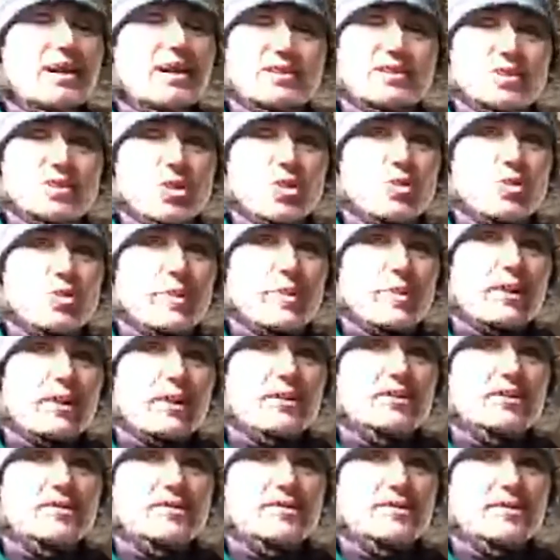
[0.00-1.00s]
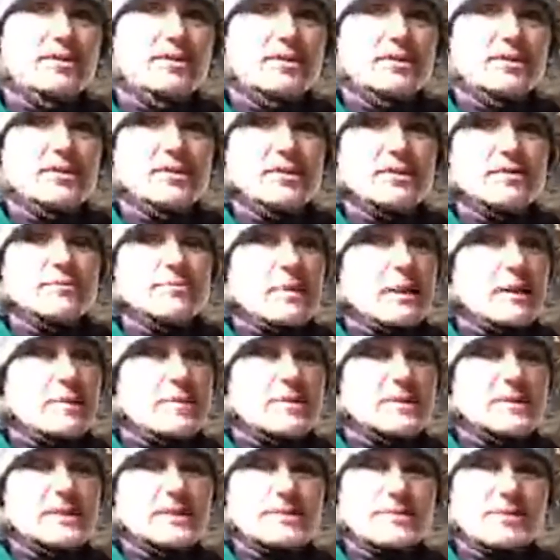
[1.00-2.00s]
October,
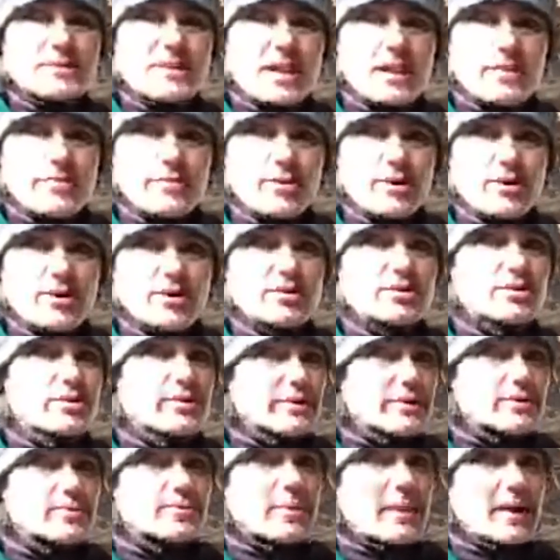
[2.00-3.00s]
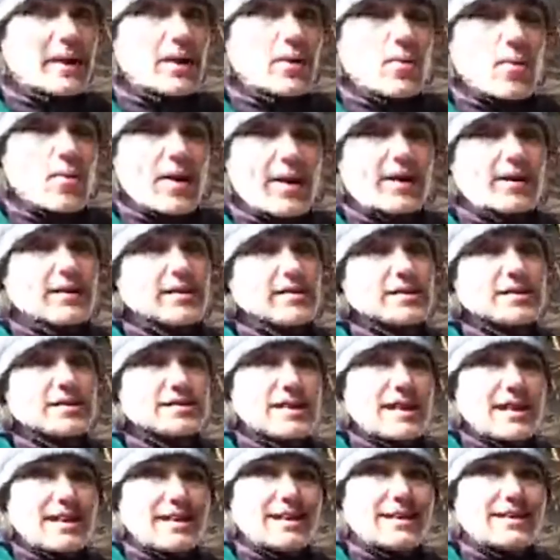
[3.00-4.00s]
maybe September. So it's been a while
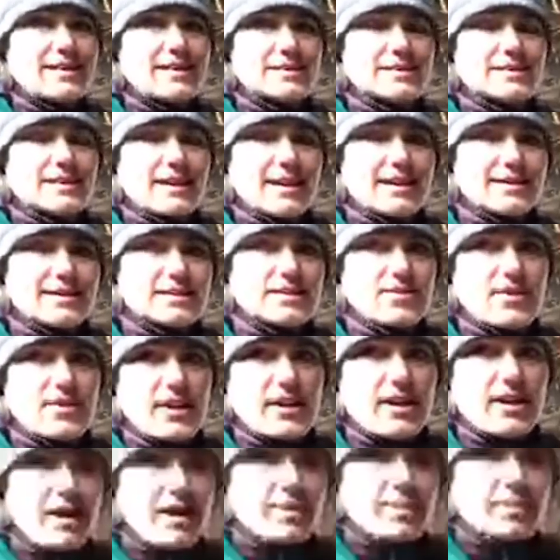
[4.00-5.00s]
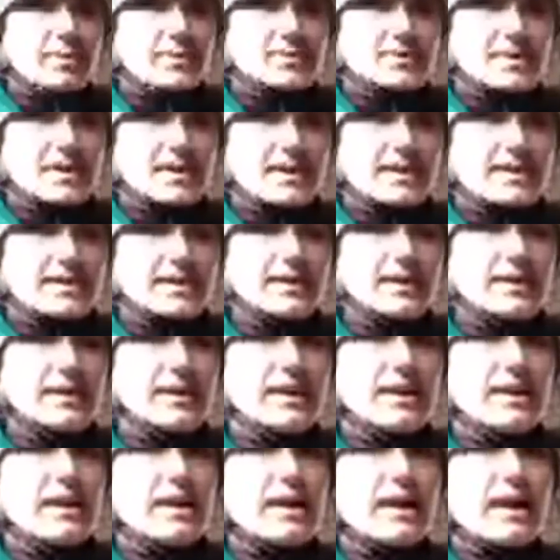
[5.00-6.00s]
since any of these guys have had hobbles on.
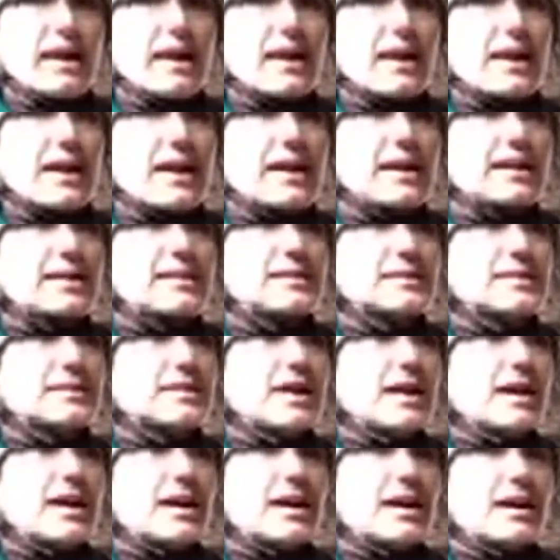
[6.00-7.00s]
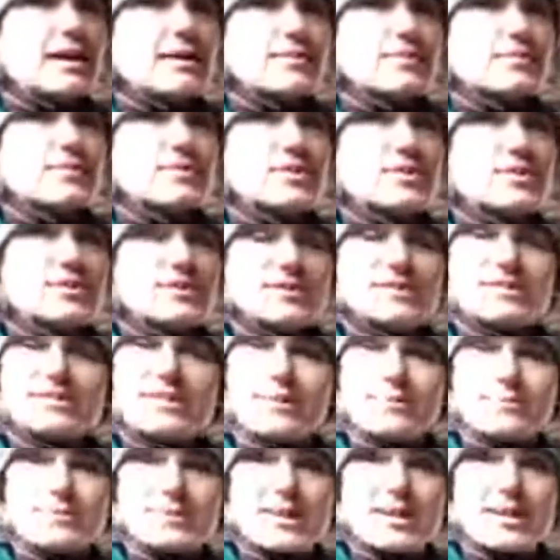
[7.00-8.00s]
And
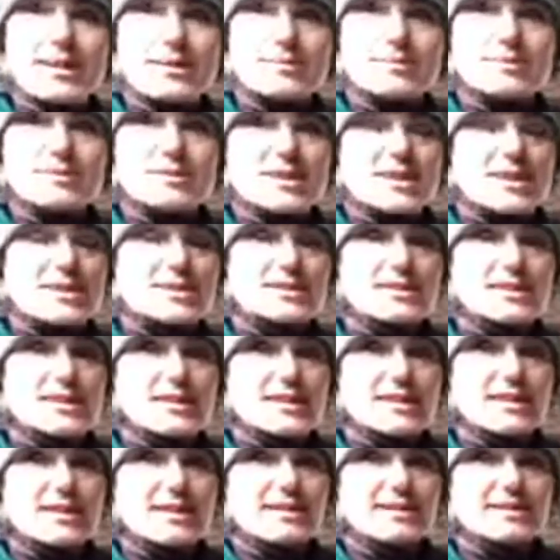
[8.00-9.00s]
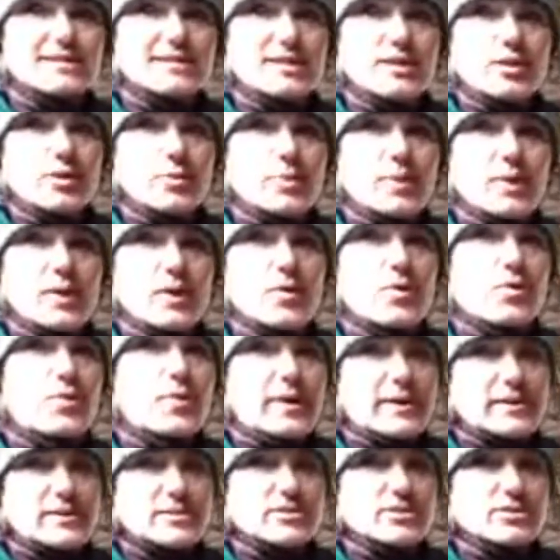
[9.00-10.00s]
sometimes things can get a little bit
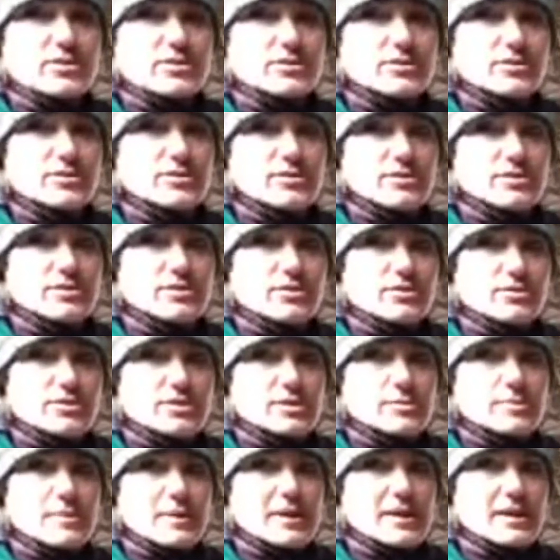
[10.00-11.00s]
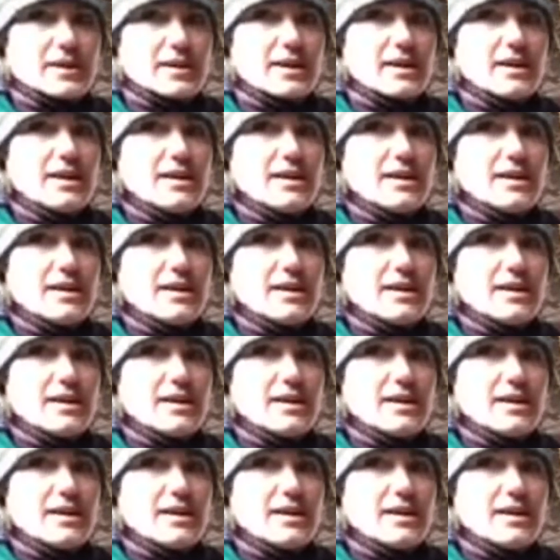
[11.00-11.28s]
Western, so to speak.